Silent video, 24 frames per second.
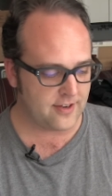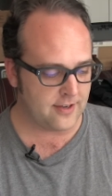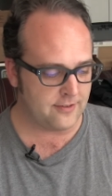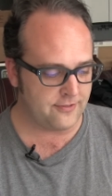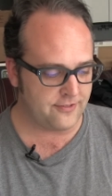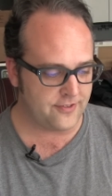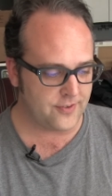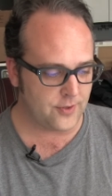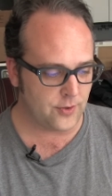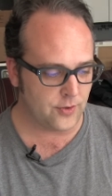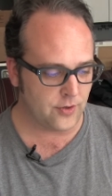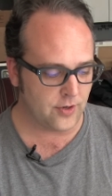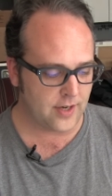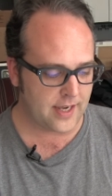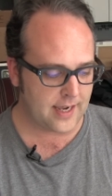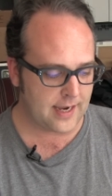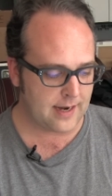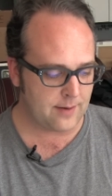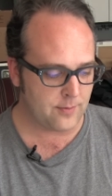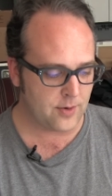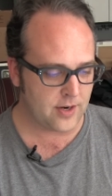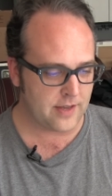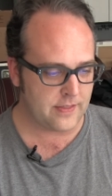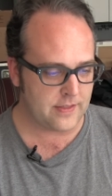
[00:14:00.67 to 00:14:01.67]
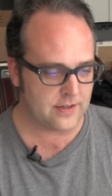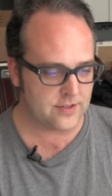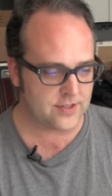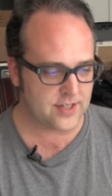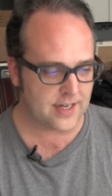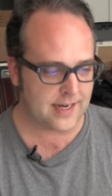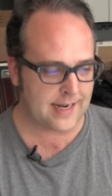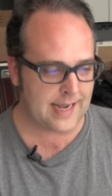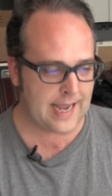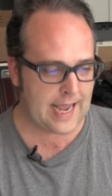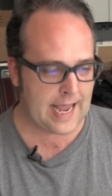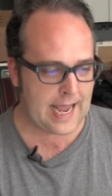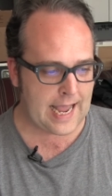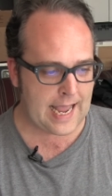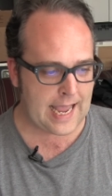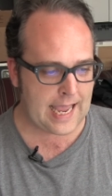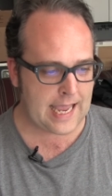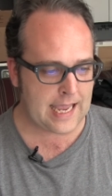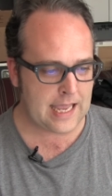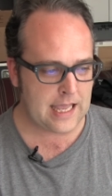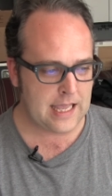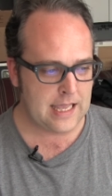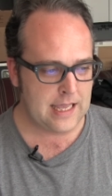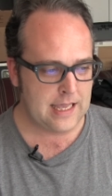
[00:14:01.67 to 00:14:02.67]
of folder camera, and there's a
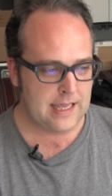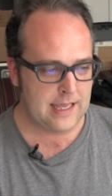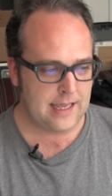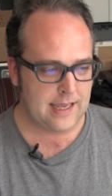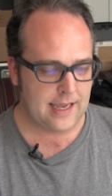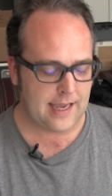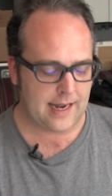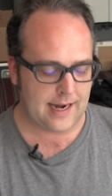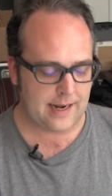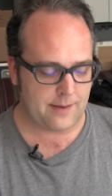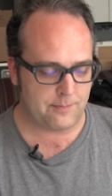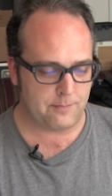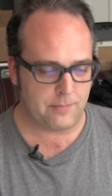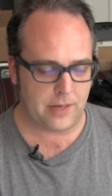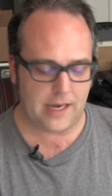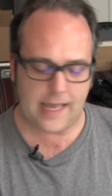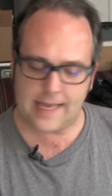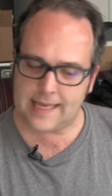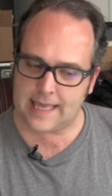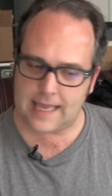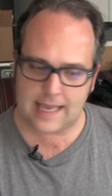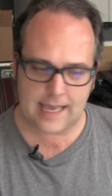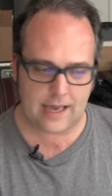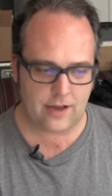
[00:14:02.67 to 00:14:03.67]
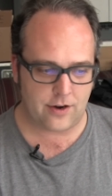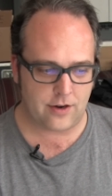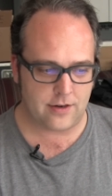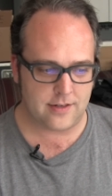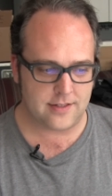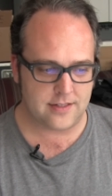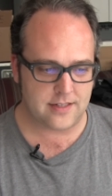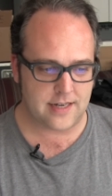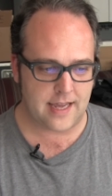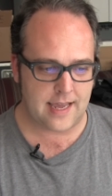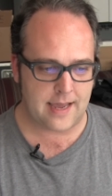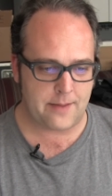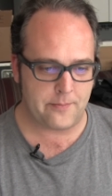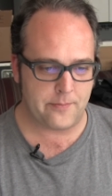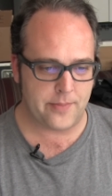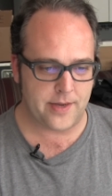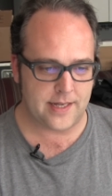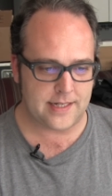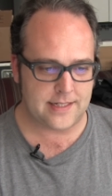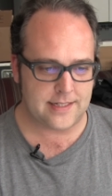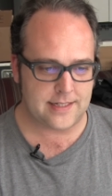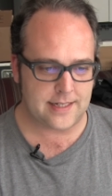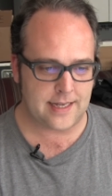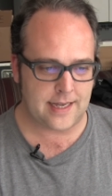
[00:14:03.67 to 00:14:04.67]
guy and I'm blanking out on his name,
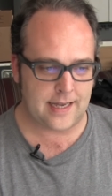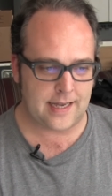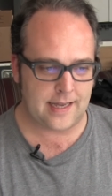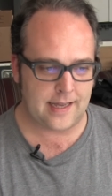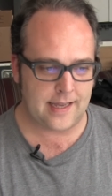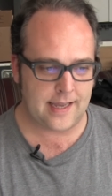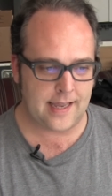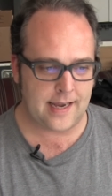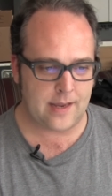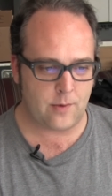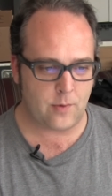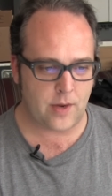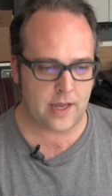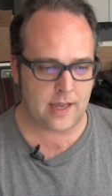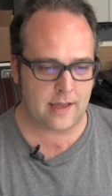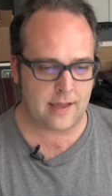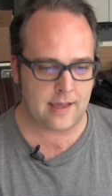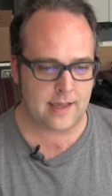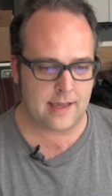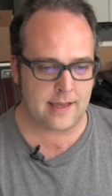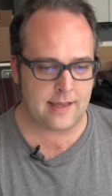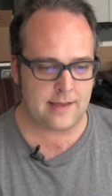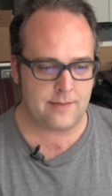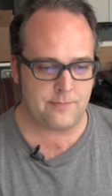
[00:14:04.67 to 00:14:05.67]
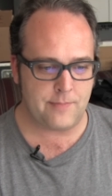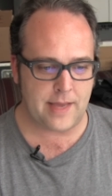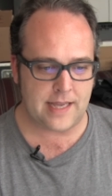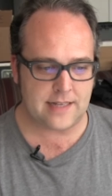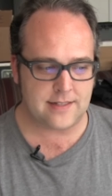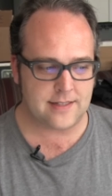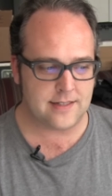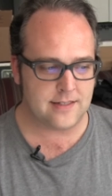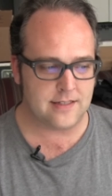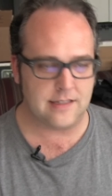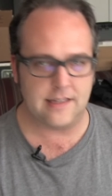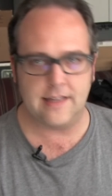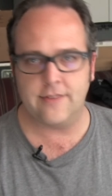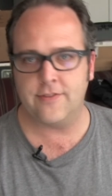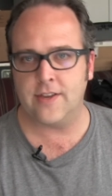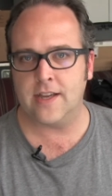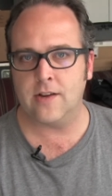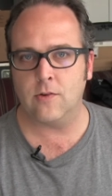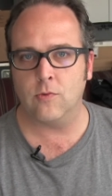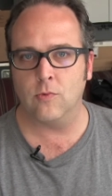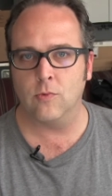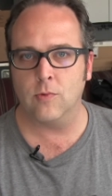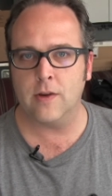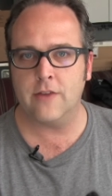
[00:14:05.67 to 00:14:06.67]
but uh, anyway, he makes his
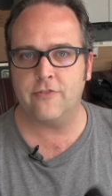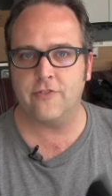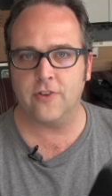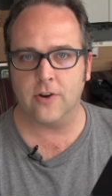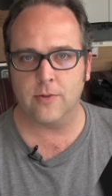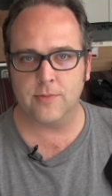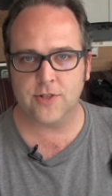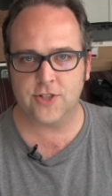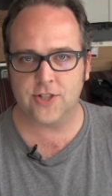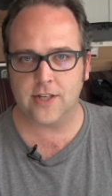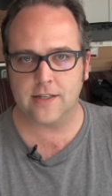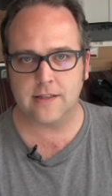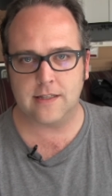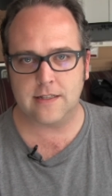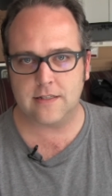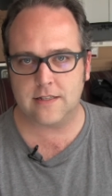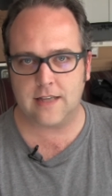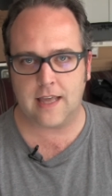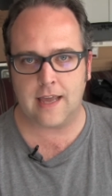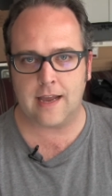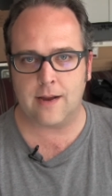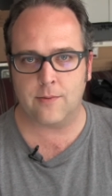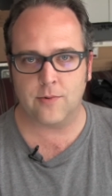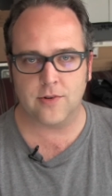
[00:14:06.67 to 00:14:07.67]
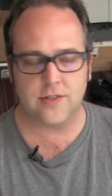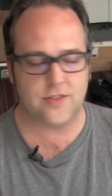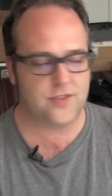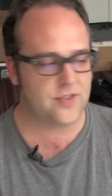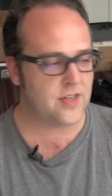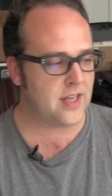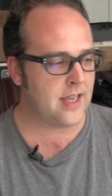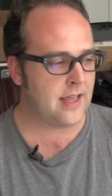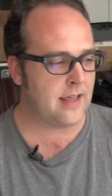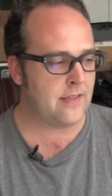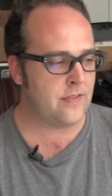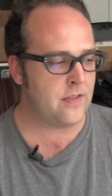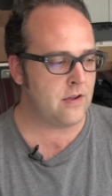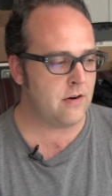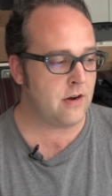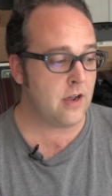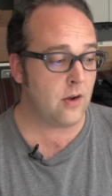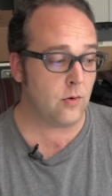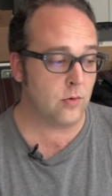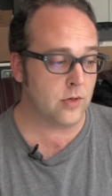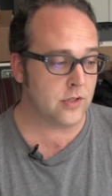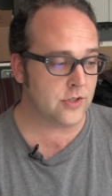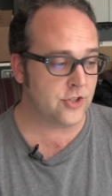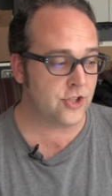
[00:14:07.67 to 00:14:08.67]
living refurbishing these cameras, and they're
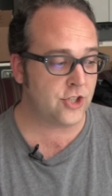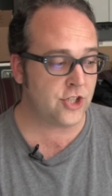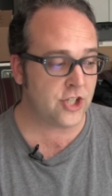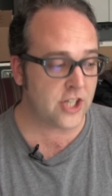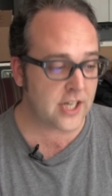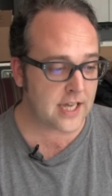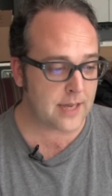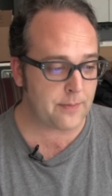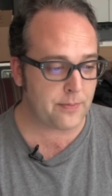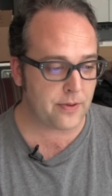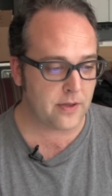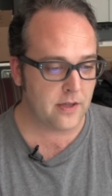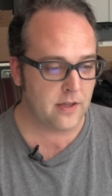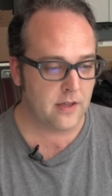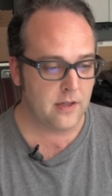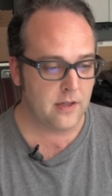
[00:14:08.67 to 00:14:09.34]
not real cheap.